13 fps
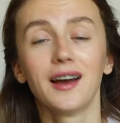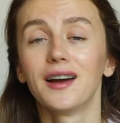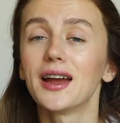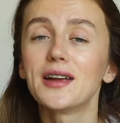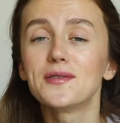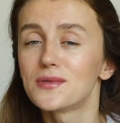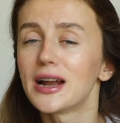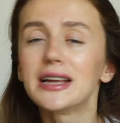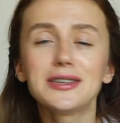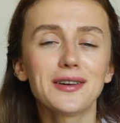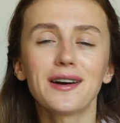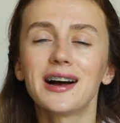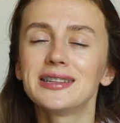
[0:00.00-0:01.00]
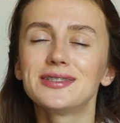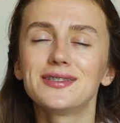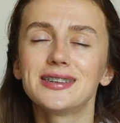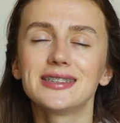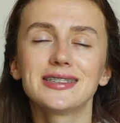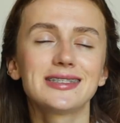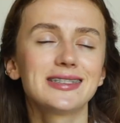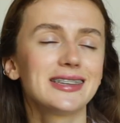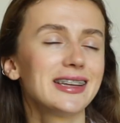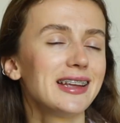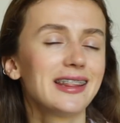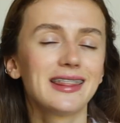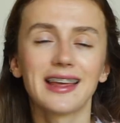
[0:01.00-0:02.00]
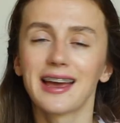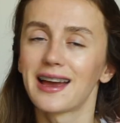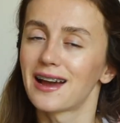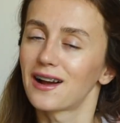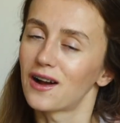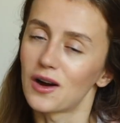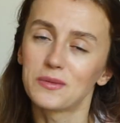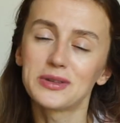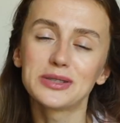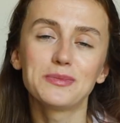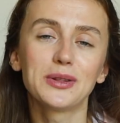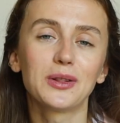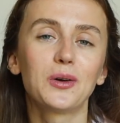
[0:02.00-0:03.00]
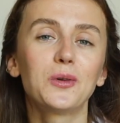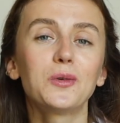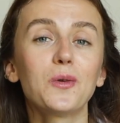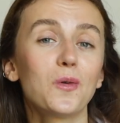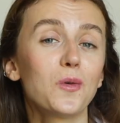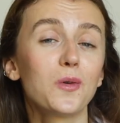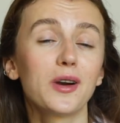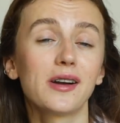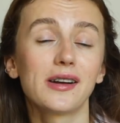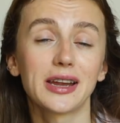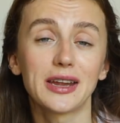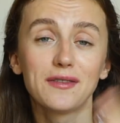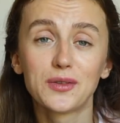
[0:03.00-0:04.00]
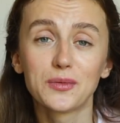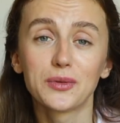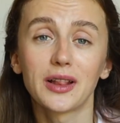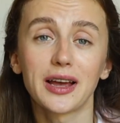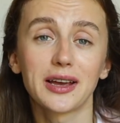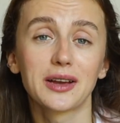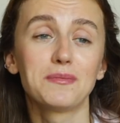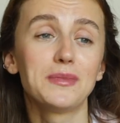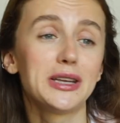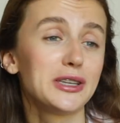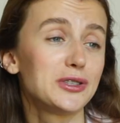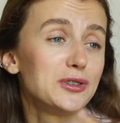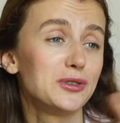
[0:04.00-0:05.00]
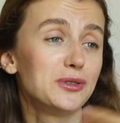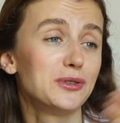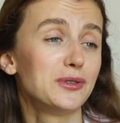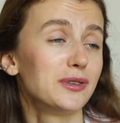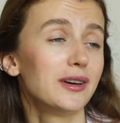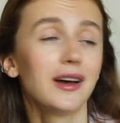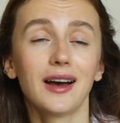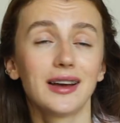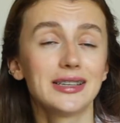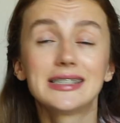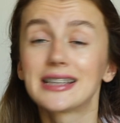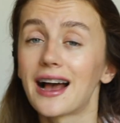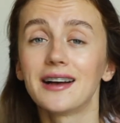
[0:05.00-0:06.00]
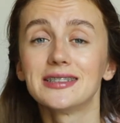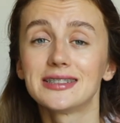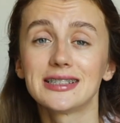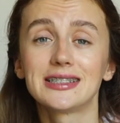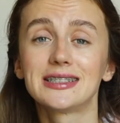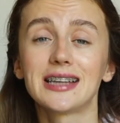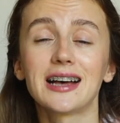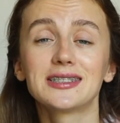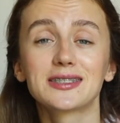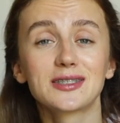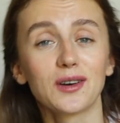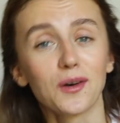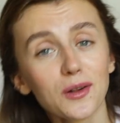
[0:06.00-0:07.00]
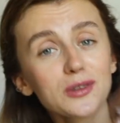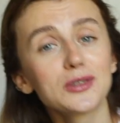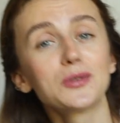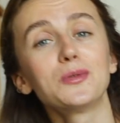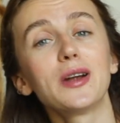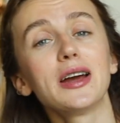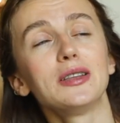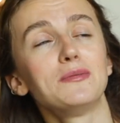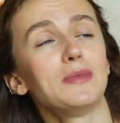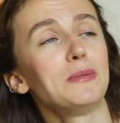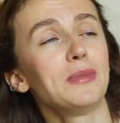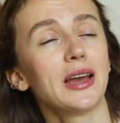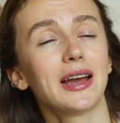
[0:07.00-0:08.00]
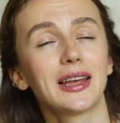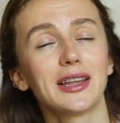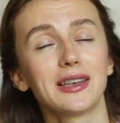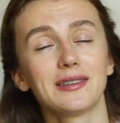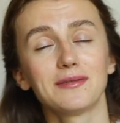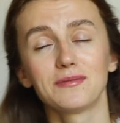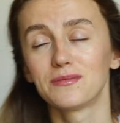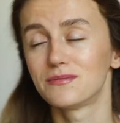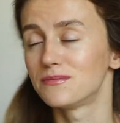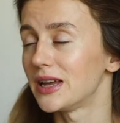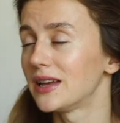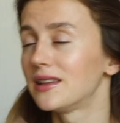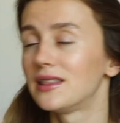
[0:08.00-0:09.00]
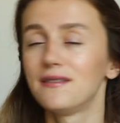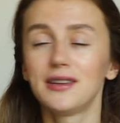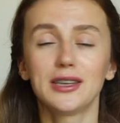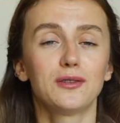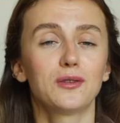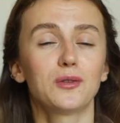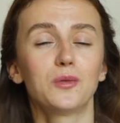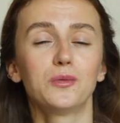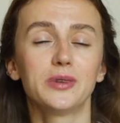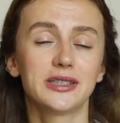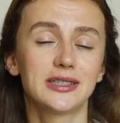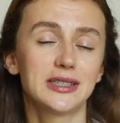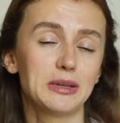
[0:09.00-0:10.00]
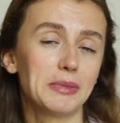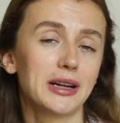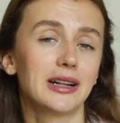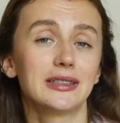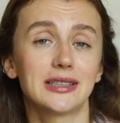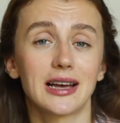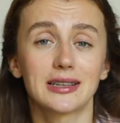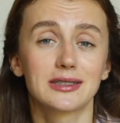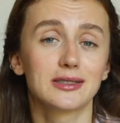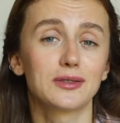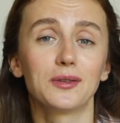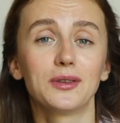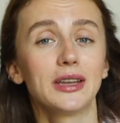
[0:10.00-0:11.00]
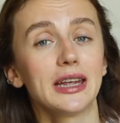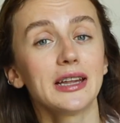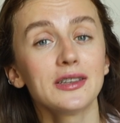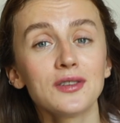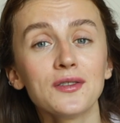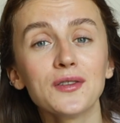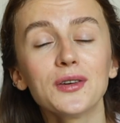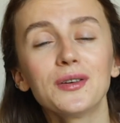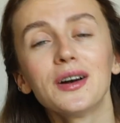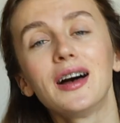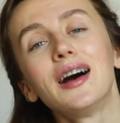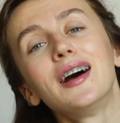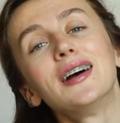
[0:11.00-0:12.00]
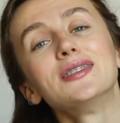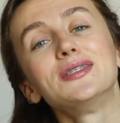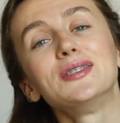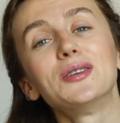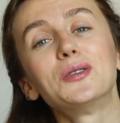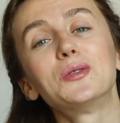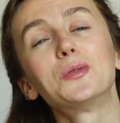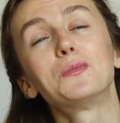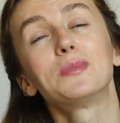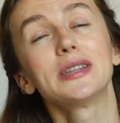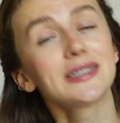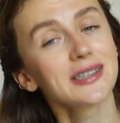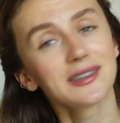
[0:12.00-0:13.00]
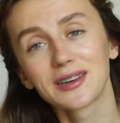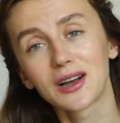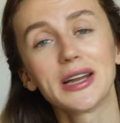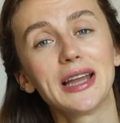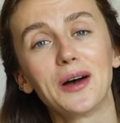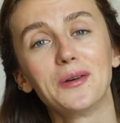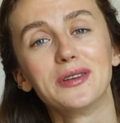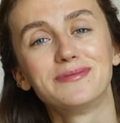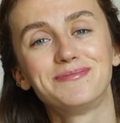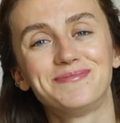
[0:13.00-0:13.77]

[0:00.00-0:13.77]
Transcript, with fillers: Okay, write your answers in the comments below or if you would like me to discuss these tasks, also write, maybe I can make the video with typical tasks on interview. So please write down.